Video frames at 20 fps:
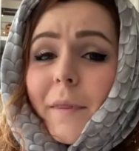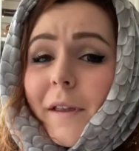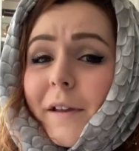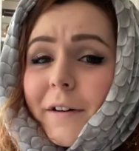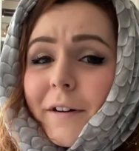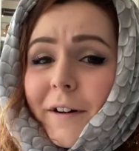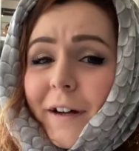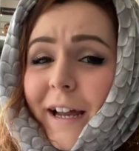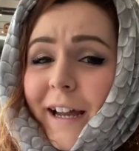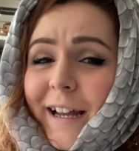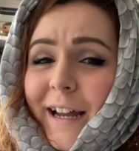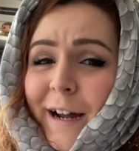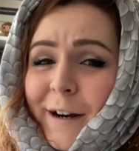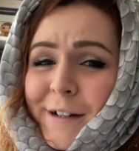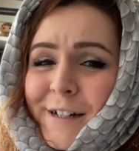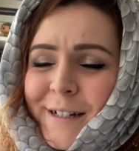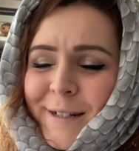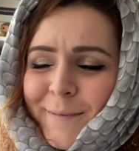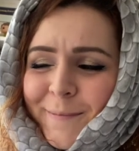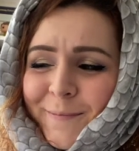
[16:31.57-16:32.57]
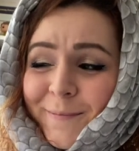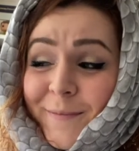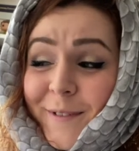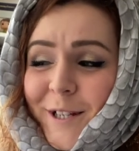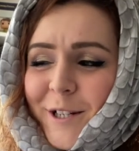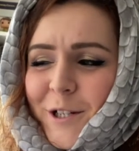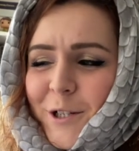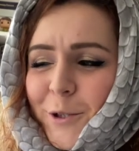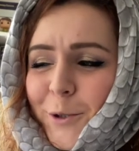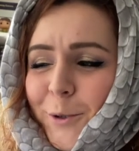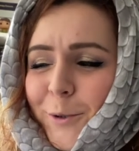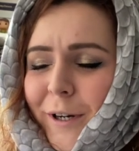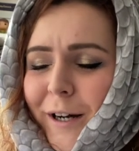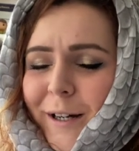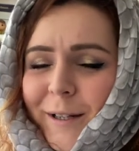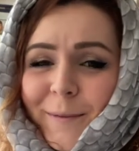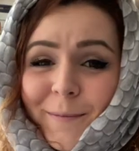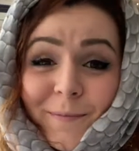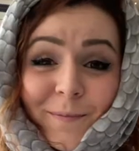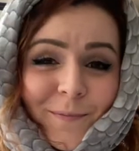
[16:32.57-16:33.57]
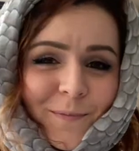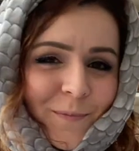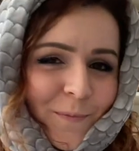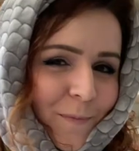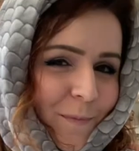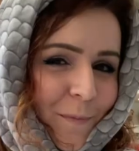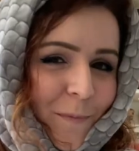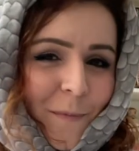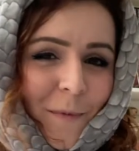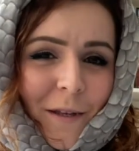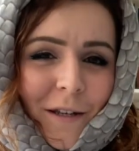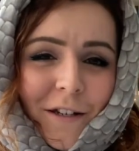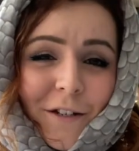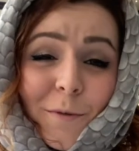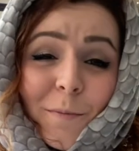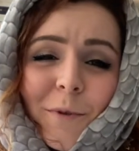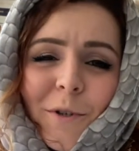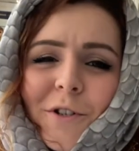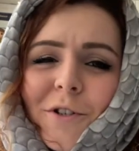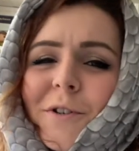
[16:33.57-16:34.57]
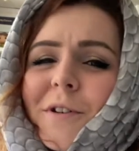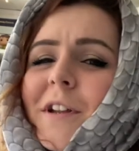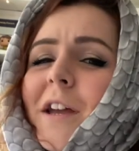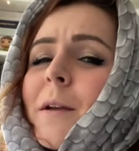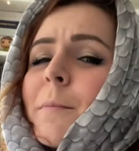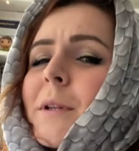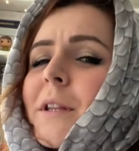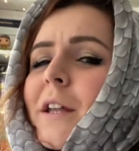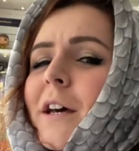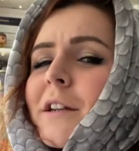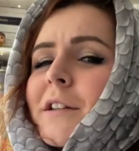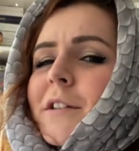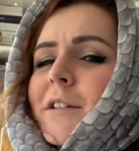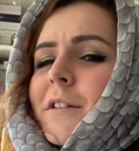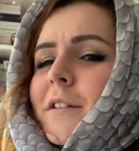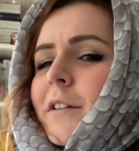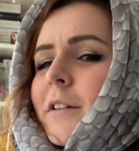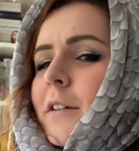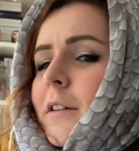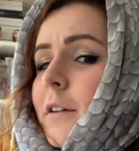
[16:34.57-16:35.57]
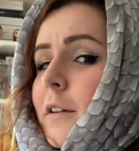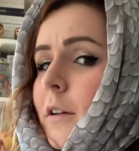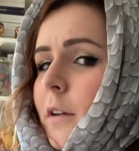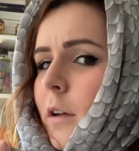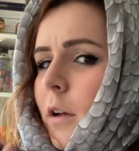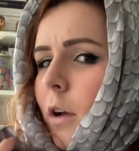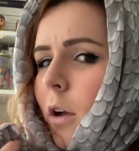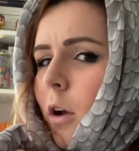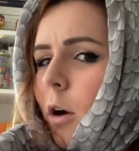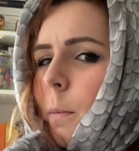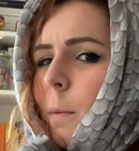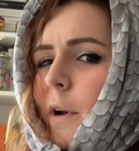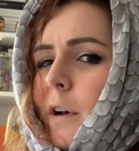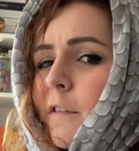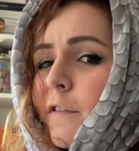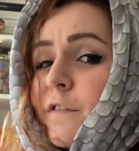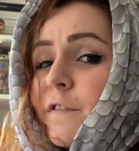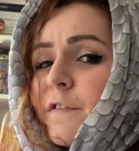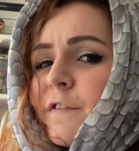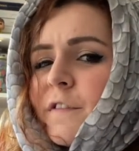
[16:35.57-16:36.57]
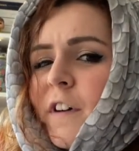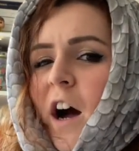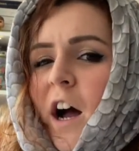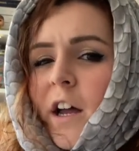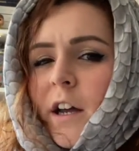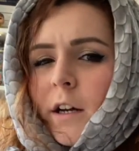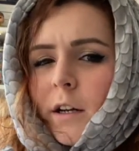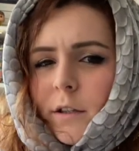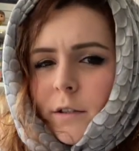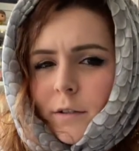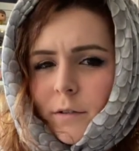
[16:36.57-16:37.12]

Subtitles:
Oh, hey, Harry, did you put your name in that Goblet of Fire?